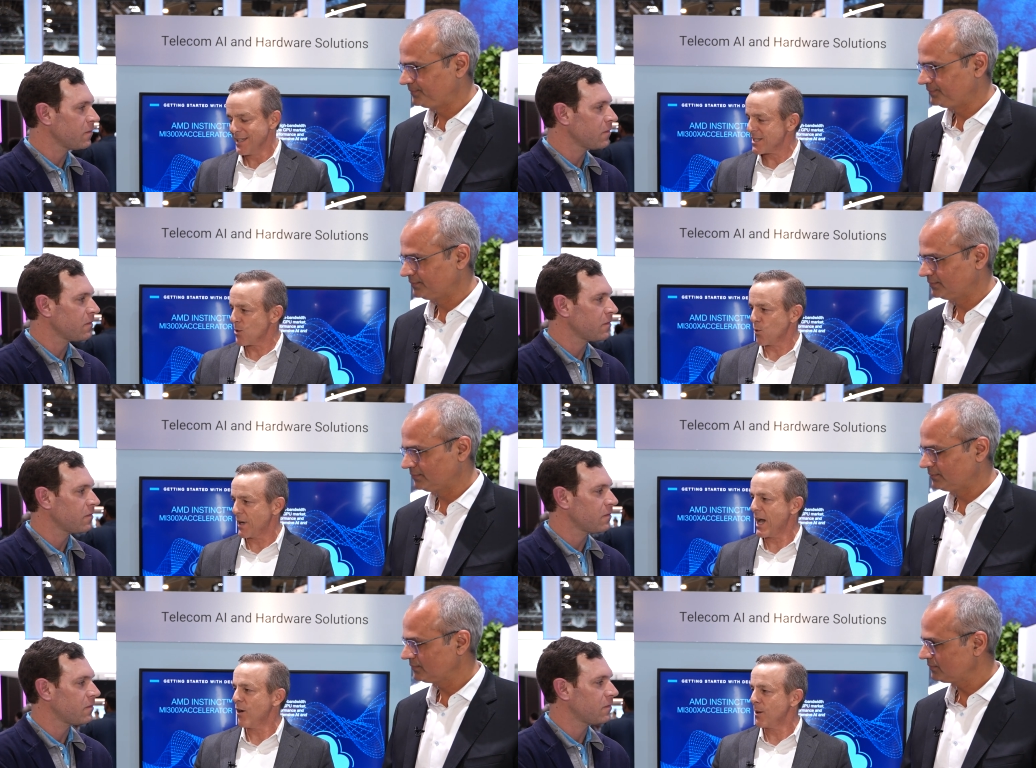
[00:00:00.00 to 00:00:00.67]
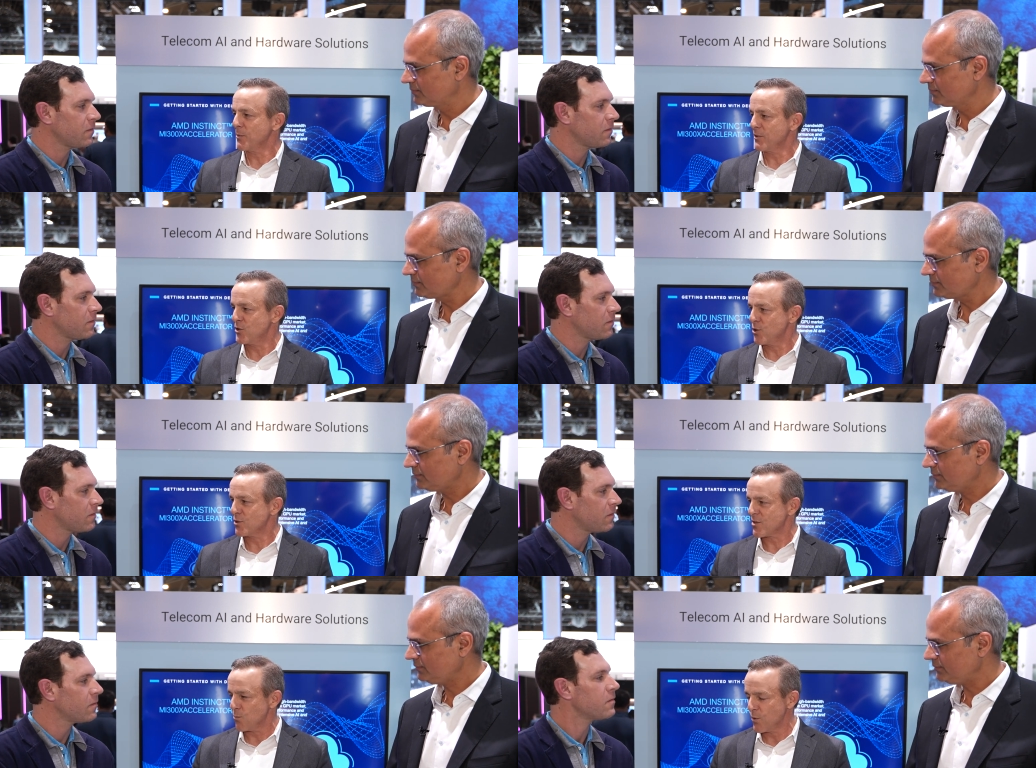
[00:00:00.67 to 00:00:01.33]
Speaker 1: is that we're now able to
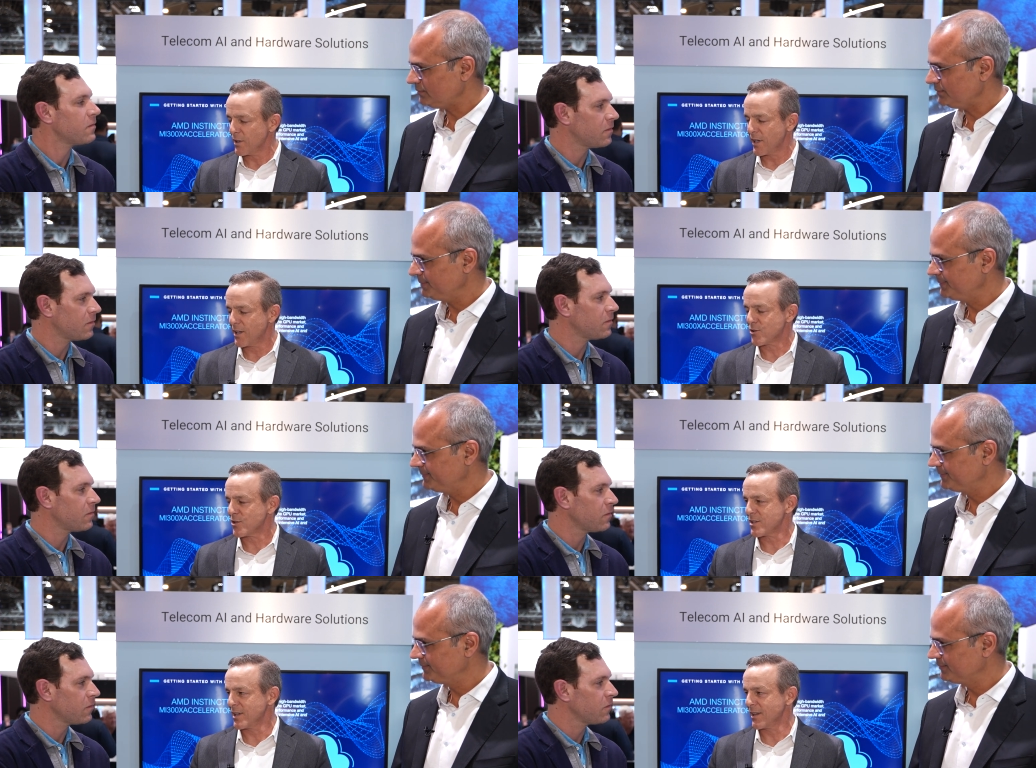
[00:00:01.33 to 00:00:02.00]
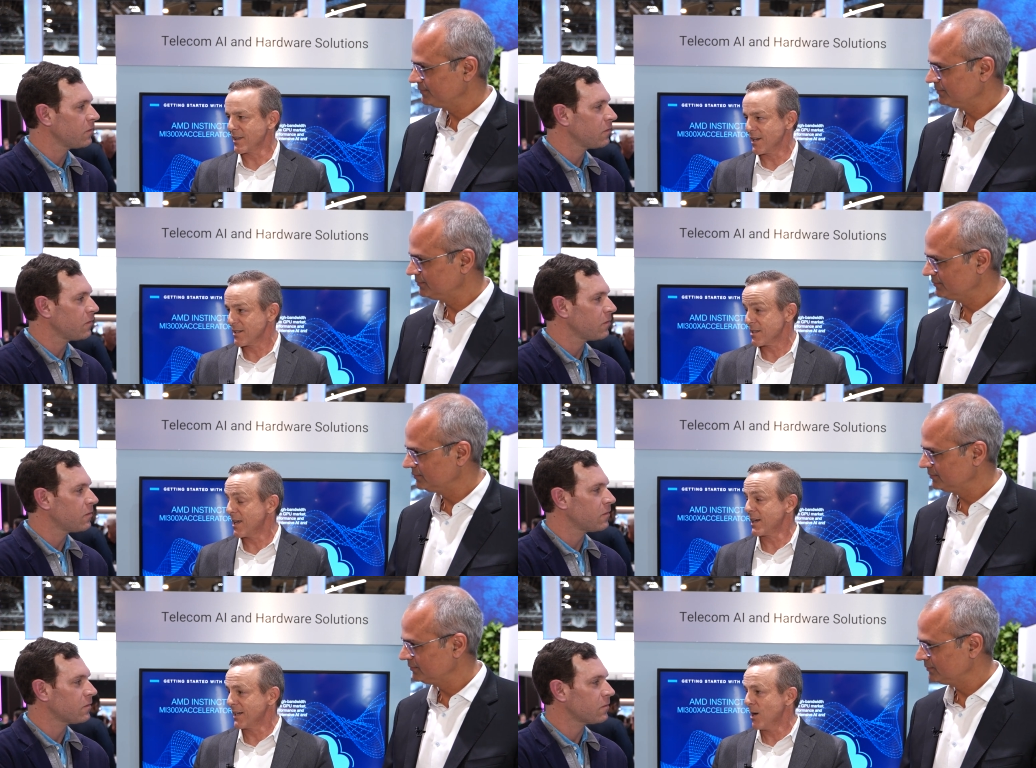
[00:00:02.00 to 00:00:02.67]
do some really interesting things
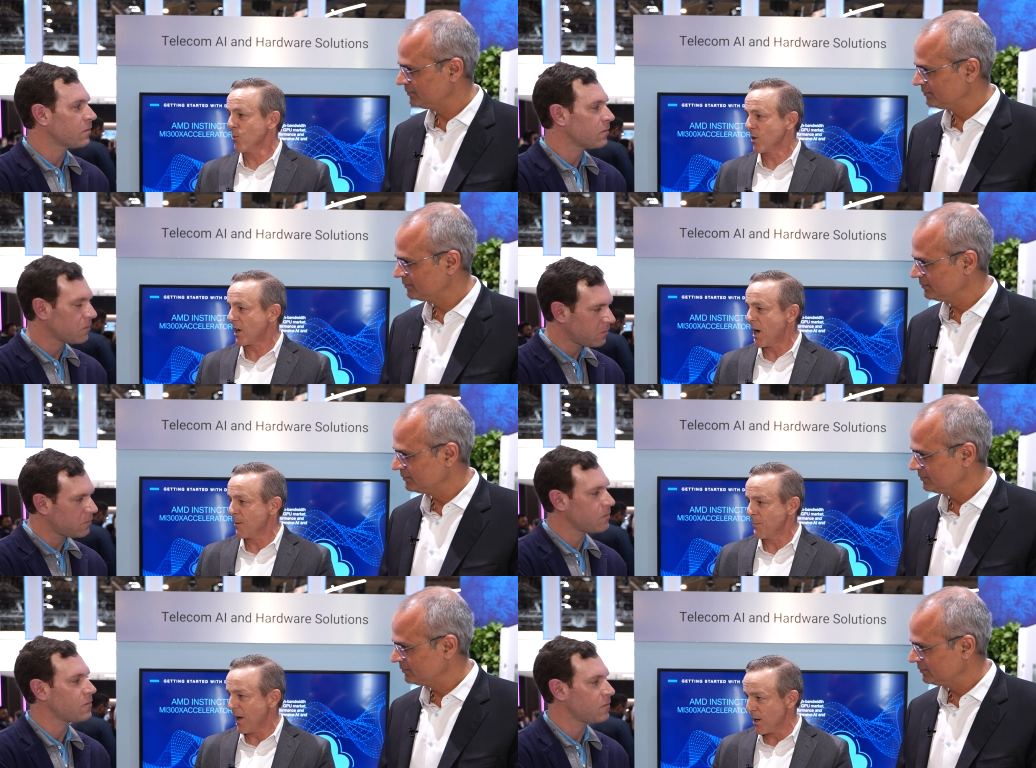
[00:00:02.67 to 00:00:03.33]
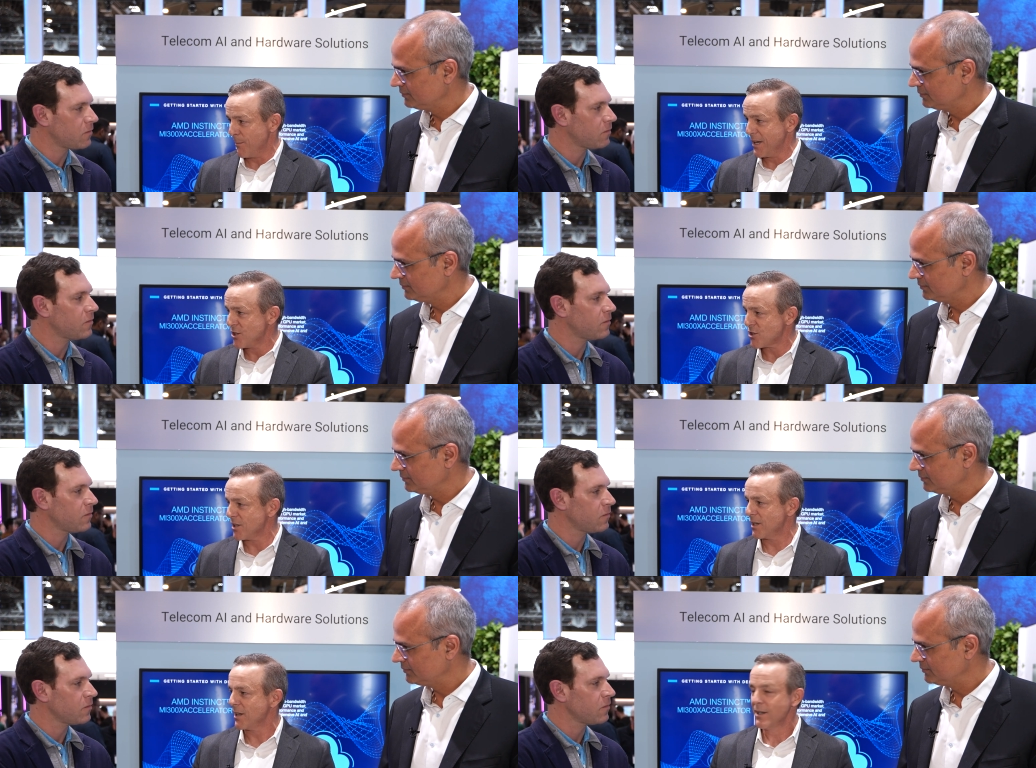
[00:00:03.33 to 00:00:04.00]
like network
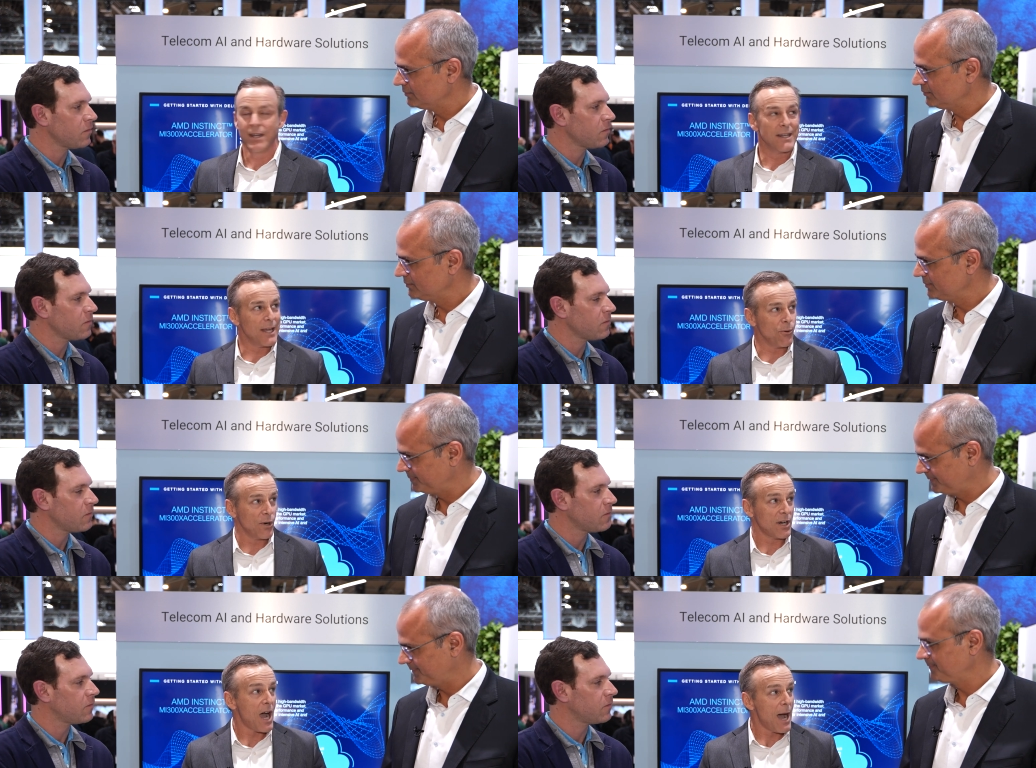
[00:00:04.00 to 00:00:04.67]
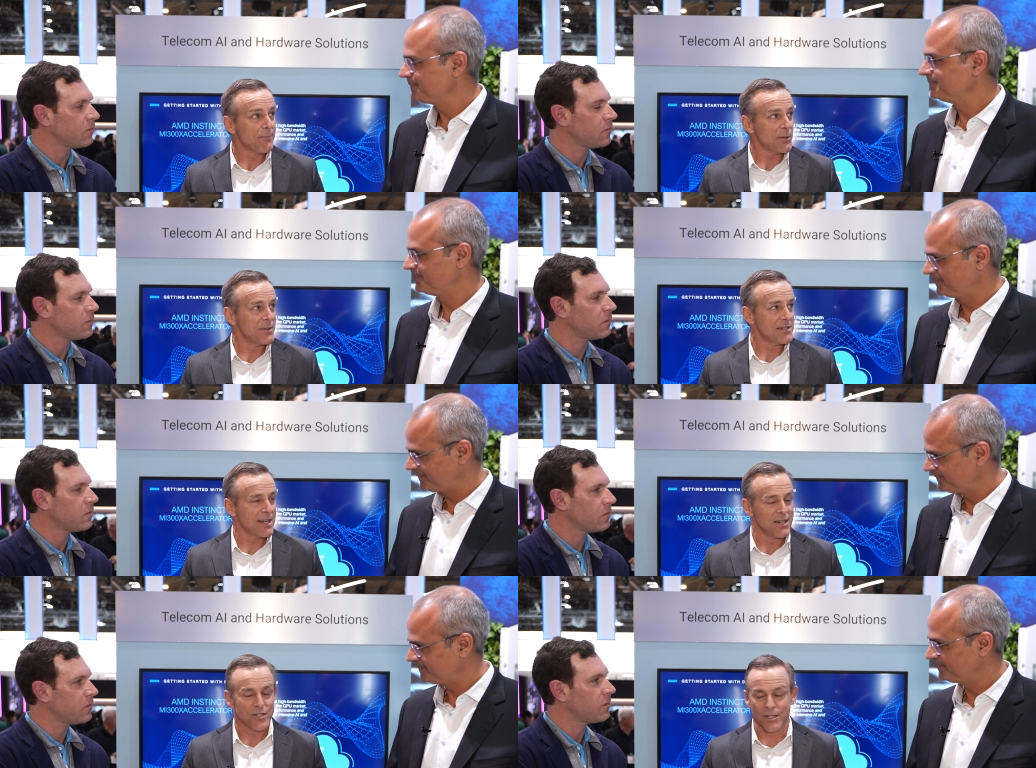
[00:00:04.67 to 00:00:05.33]
automation network
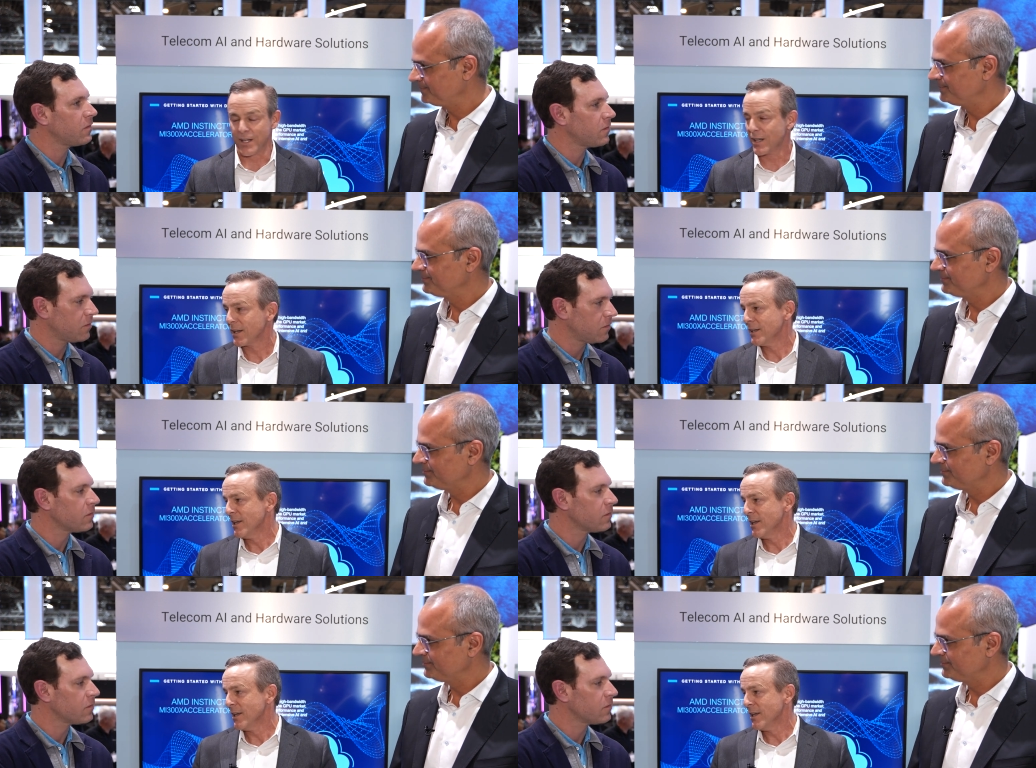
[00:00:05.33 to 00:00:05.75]
optimization,